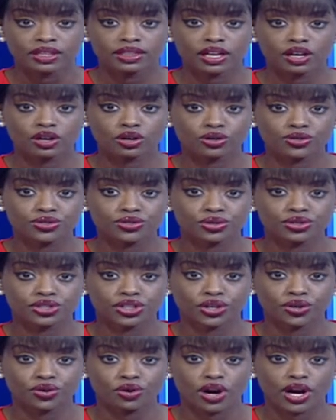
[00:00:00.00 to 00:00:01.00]
They're also
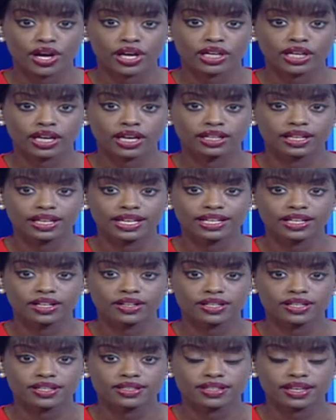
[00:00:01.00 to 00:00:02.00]
decrying an
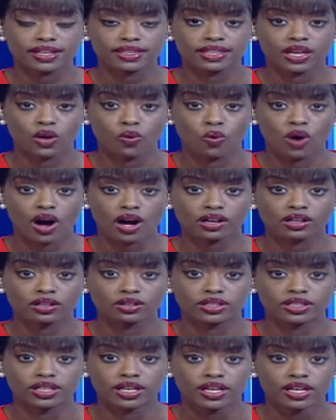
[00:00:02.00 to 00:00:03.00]
increase in their
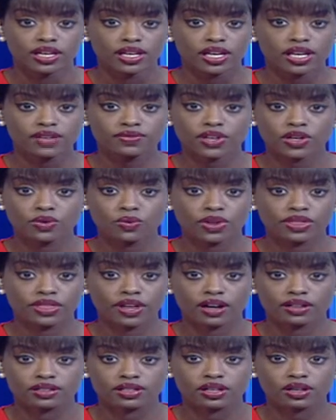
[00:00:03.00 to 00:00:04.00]
workload, even
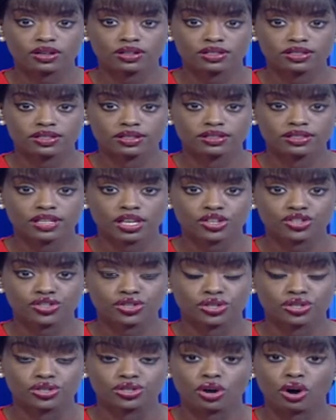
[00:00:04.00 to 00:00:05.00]
without
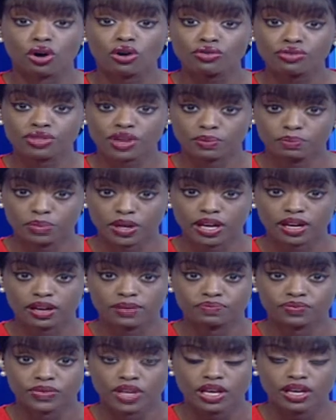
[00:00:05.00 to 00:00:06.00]
consultations or their pay.